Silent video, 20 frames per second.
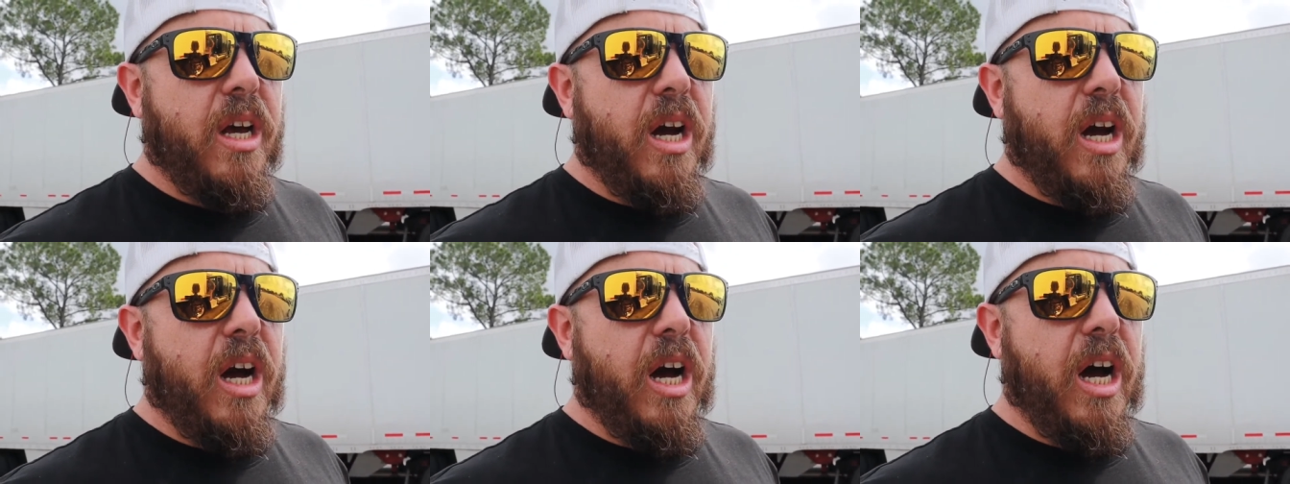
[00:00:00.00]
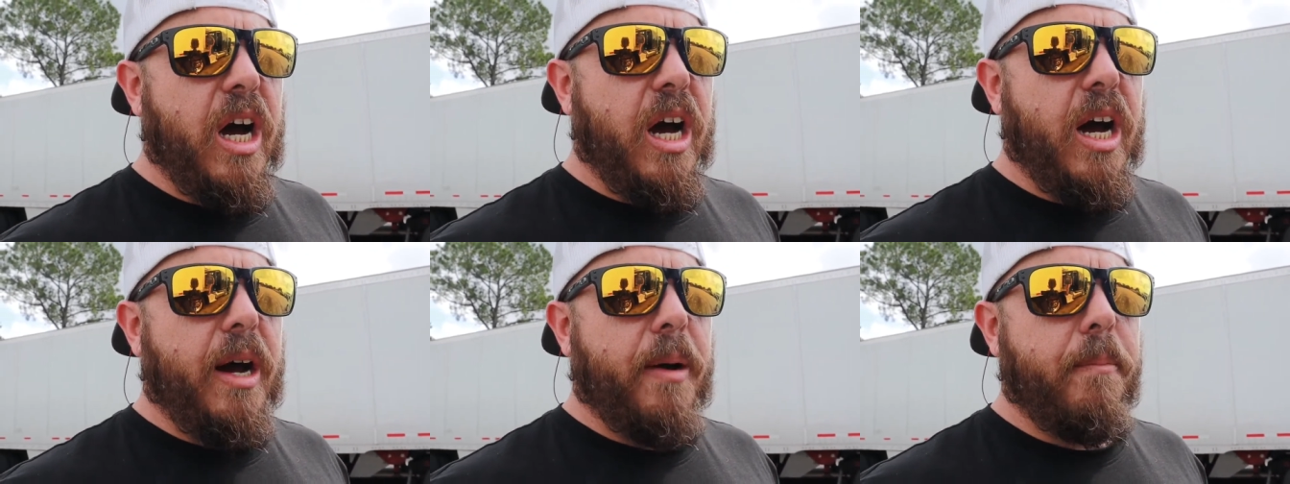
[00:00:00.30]

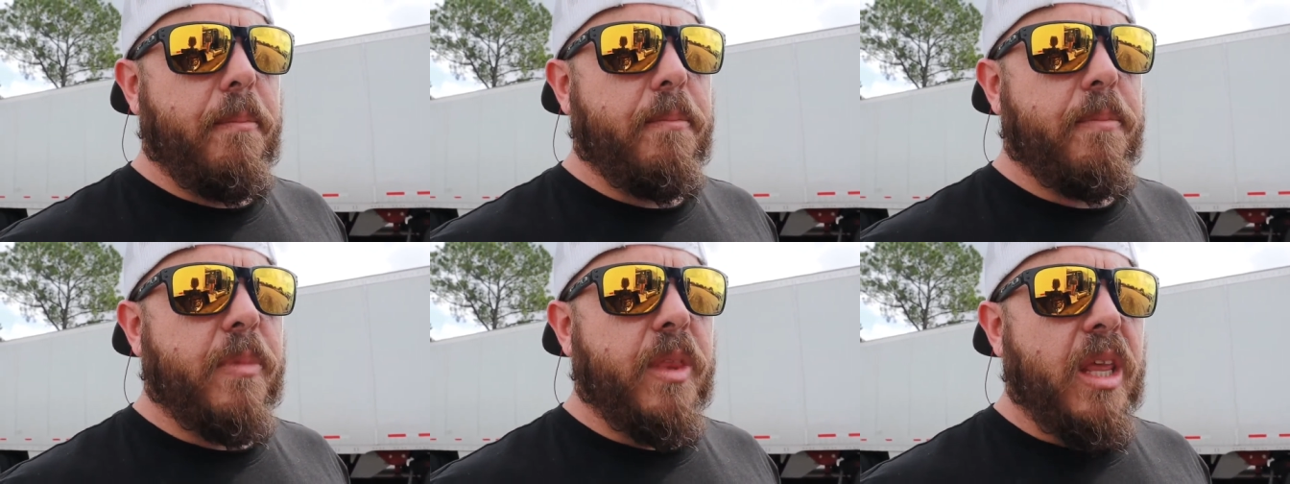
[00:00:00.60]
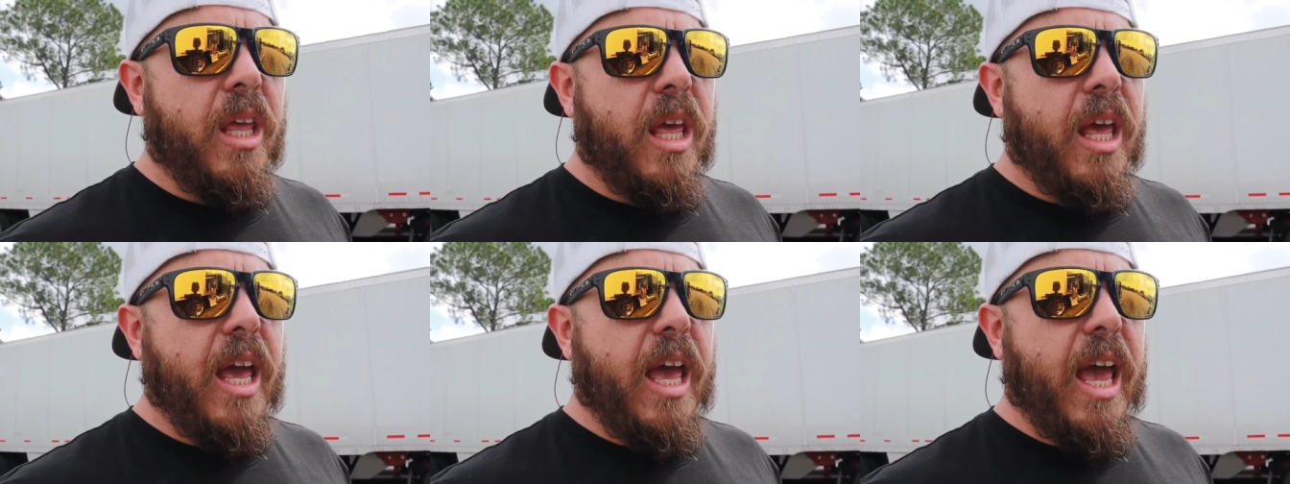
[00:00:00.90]
Um,
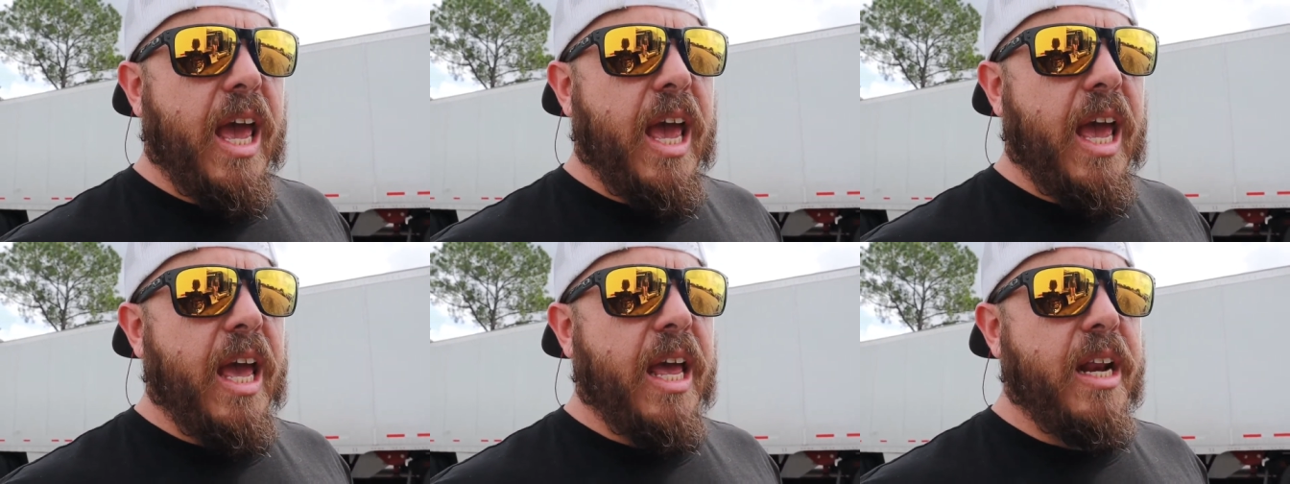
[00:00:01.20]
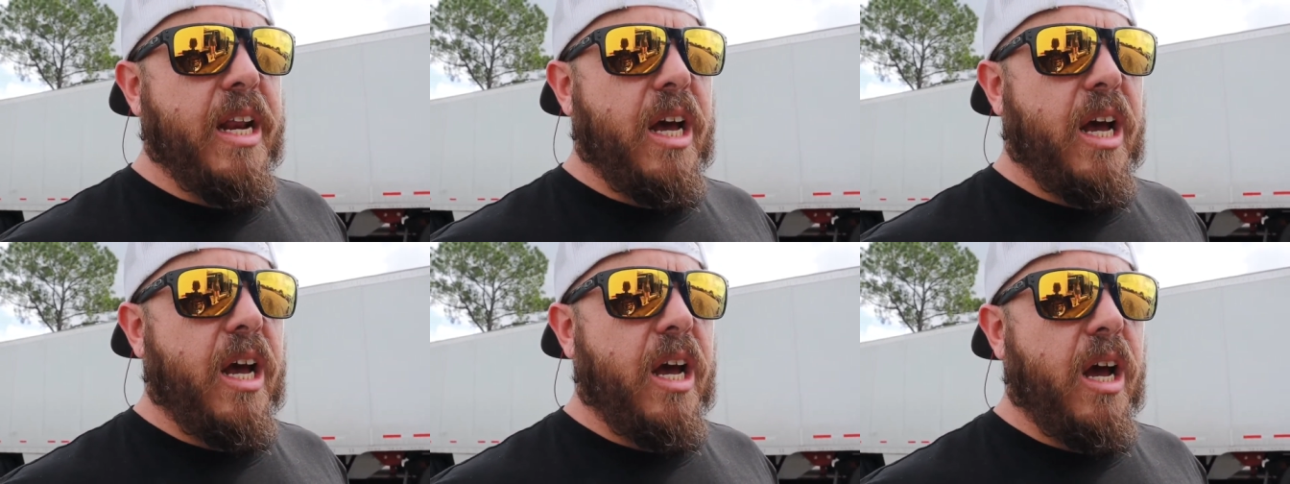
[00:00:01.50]

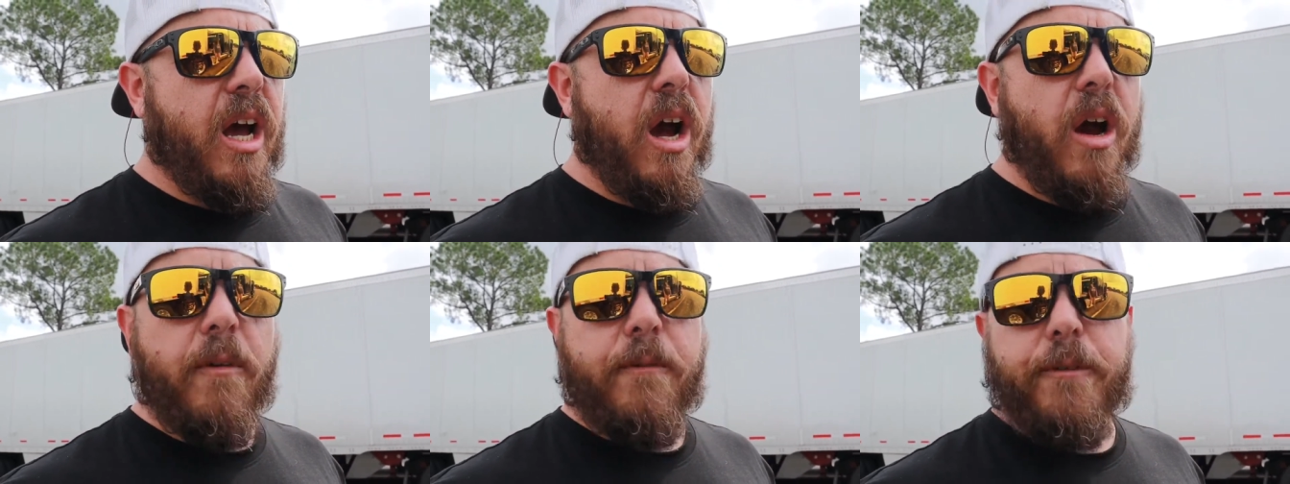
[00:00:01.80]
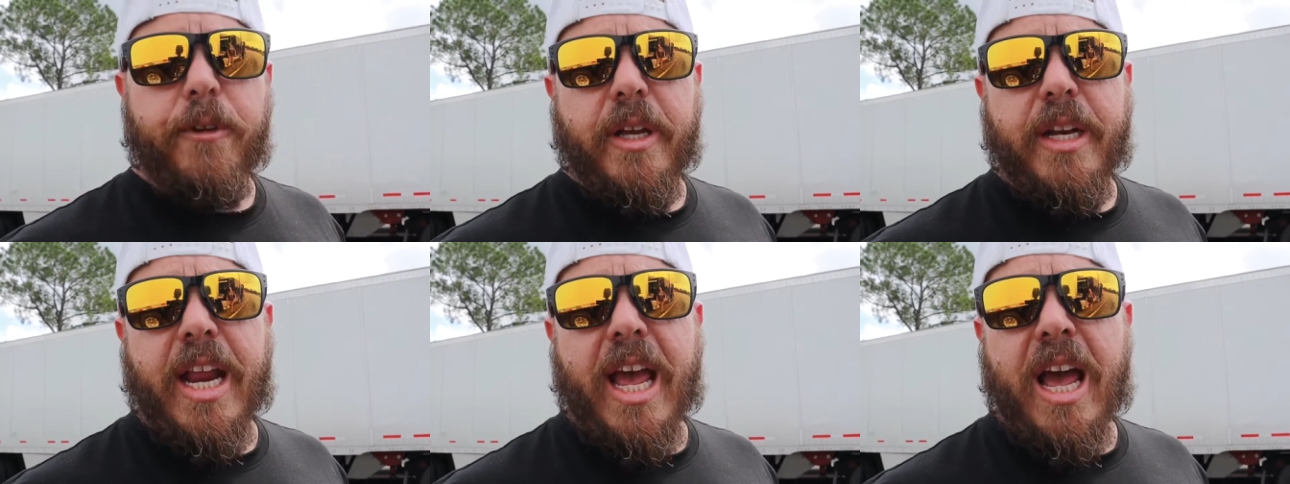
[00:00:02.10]
and uh,
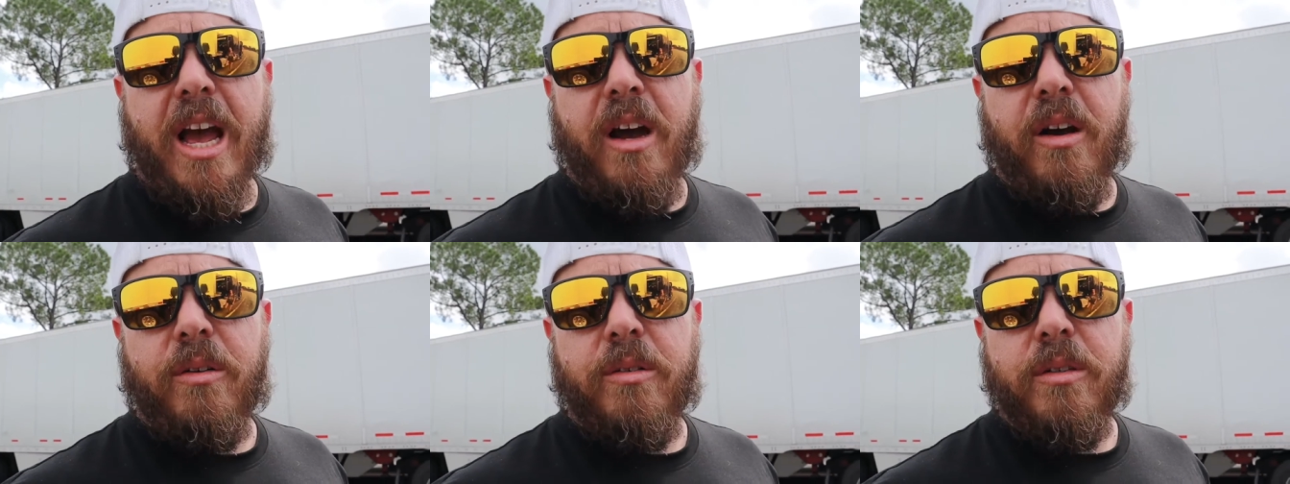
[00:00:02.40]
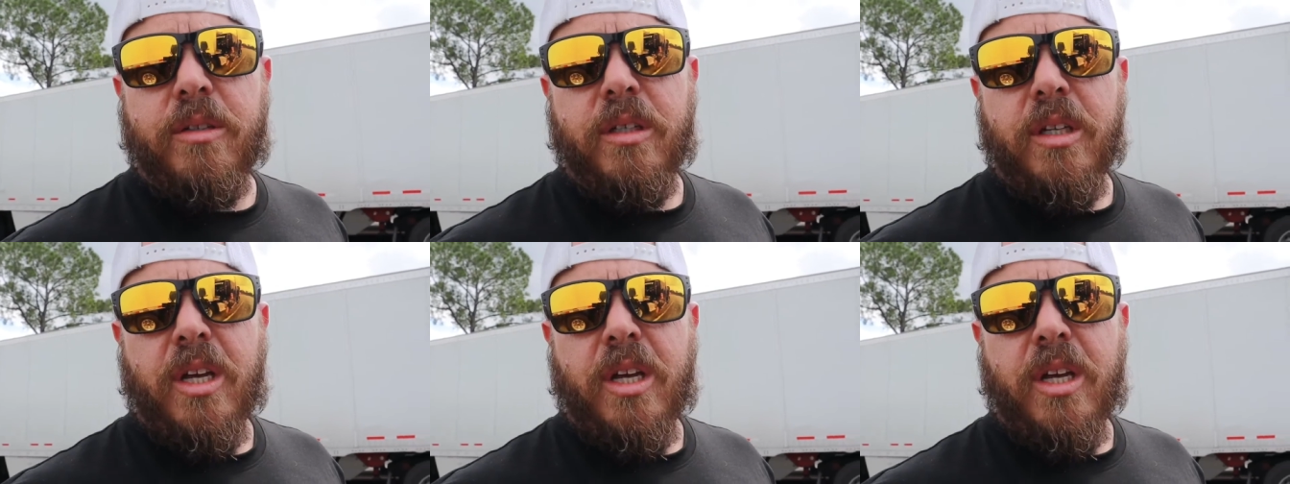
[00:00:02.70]
hopefully now